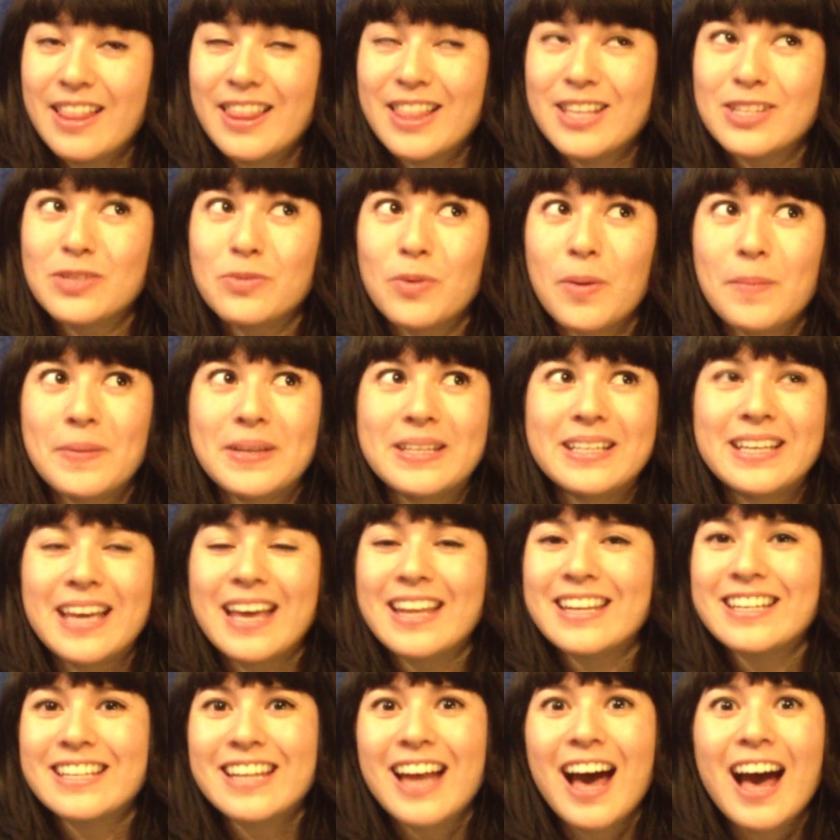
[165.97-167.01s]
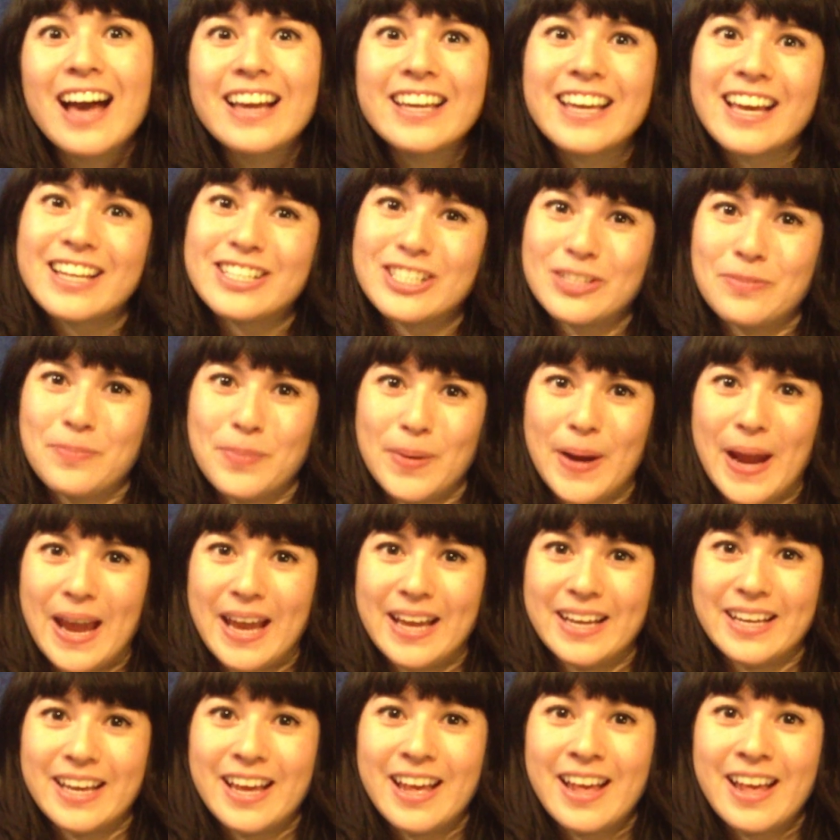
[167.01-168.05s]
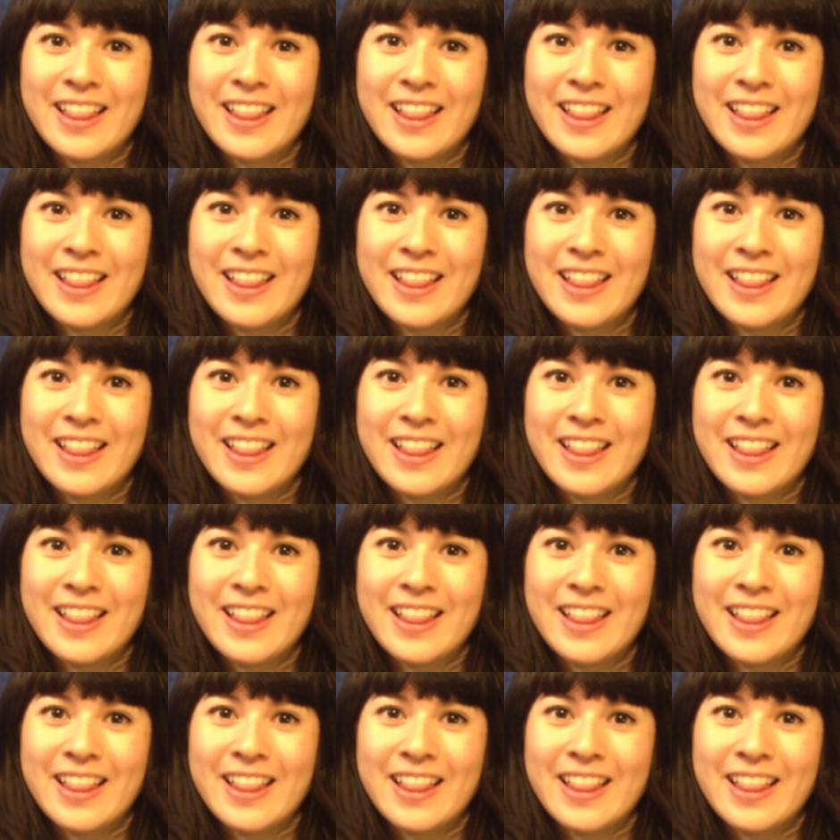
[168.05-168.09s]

This woman cannot catch a break.